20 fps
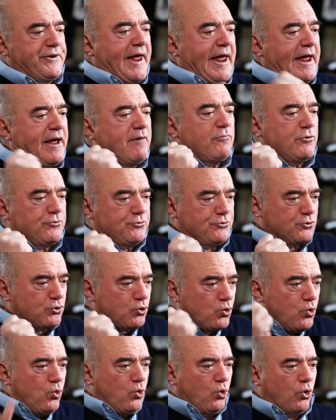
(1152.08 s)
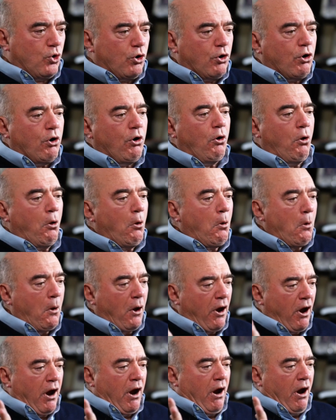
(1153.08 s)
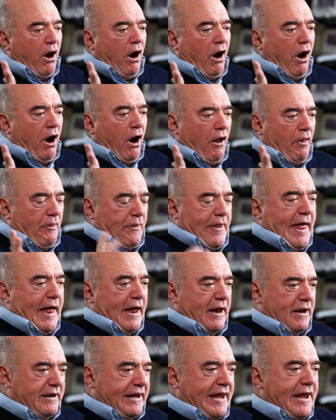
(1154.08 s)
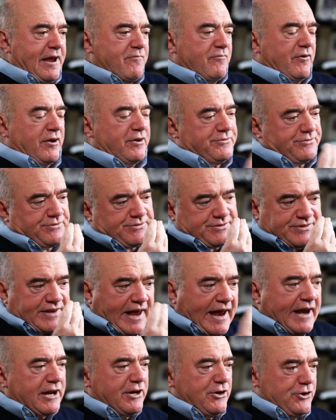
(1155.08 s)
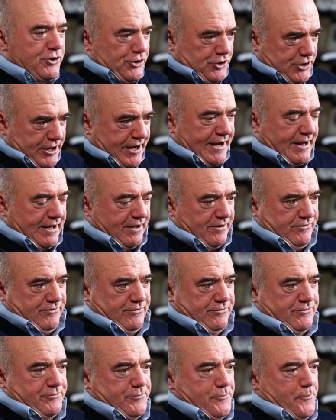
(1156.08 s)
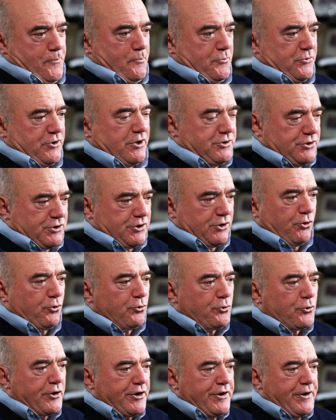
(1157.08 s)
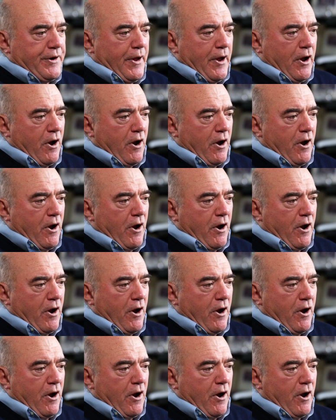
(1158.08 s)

to have a school that gave a second chance to children